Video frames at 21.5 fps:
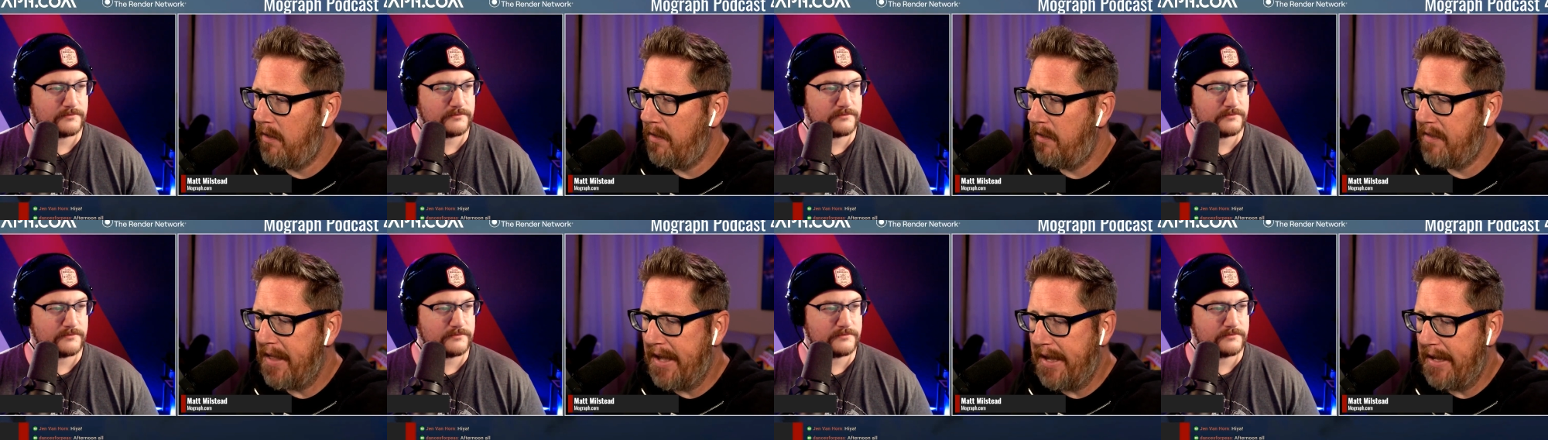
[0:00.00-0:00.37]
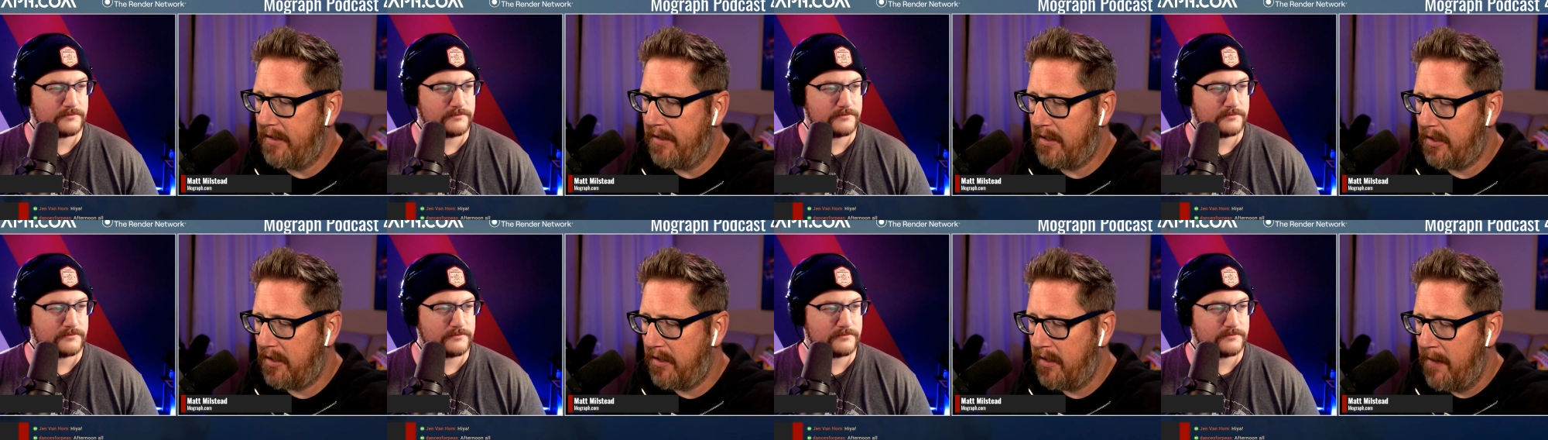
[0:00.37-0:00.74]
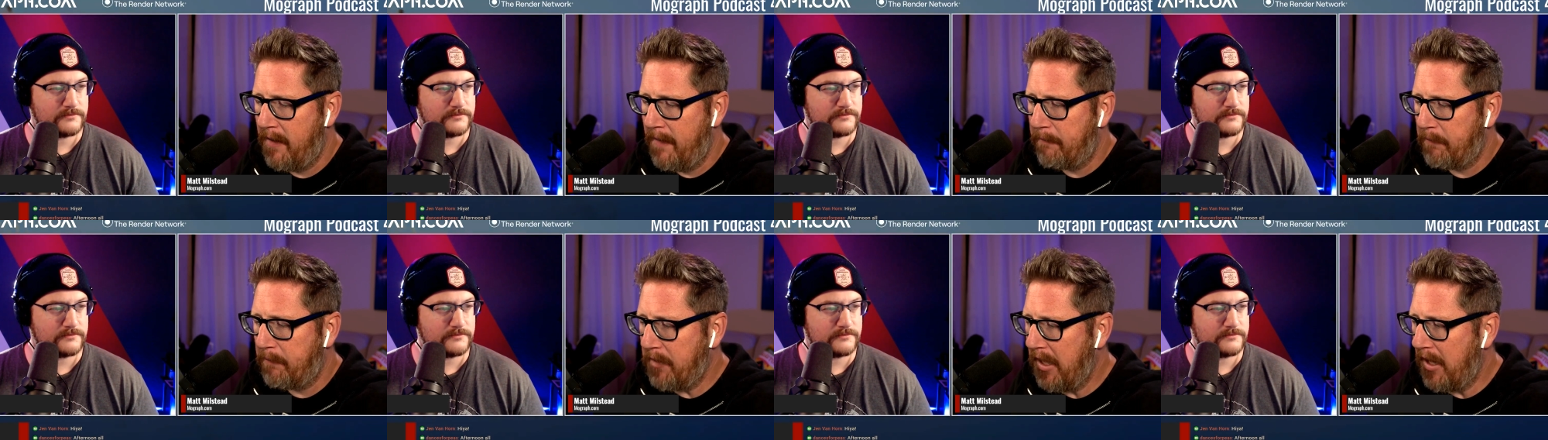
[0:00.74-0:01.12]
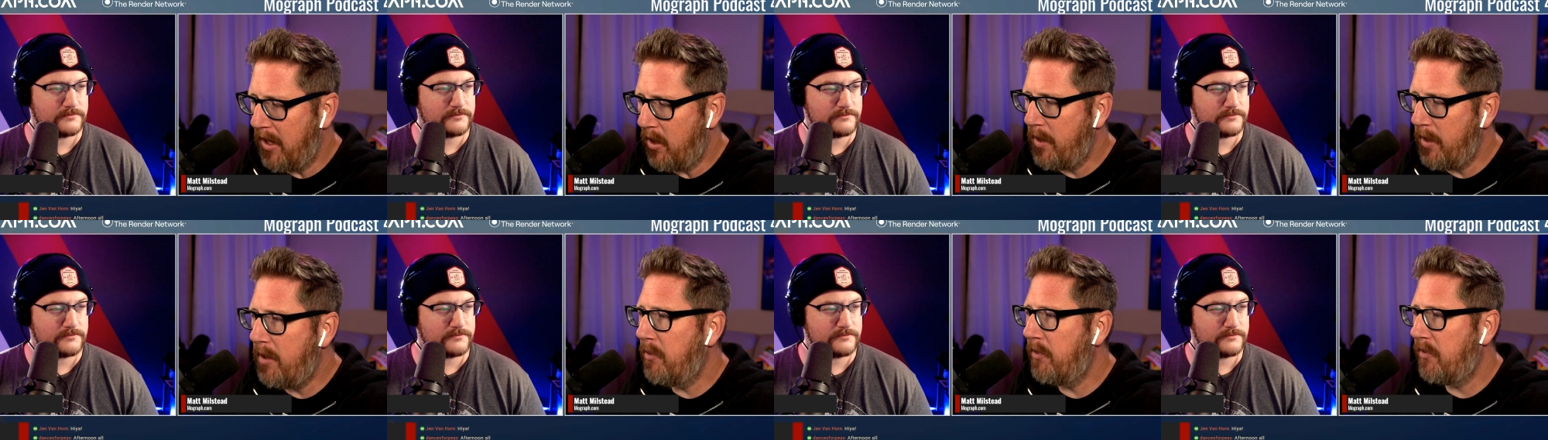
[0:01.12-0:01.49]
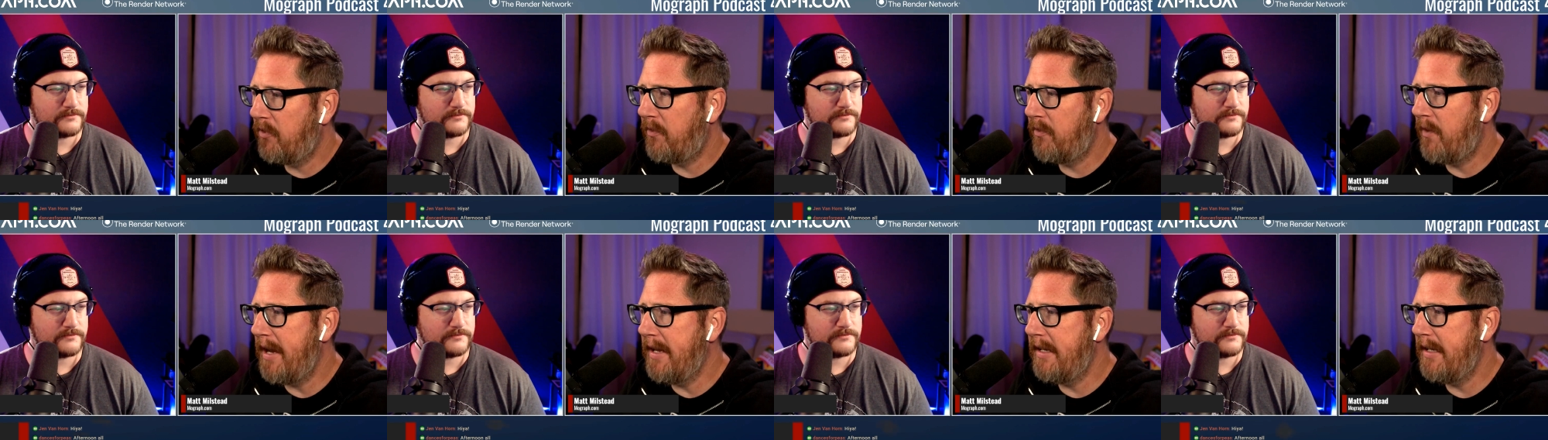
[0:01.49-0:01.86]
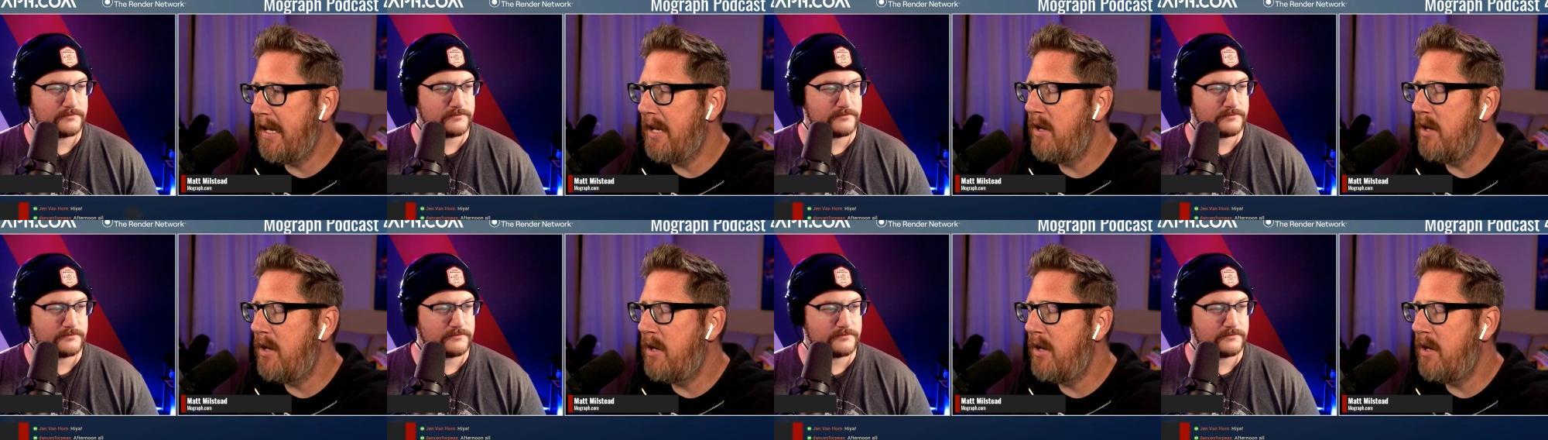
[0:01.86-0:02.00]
Speaker 1: that, you know, he was fine.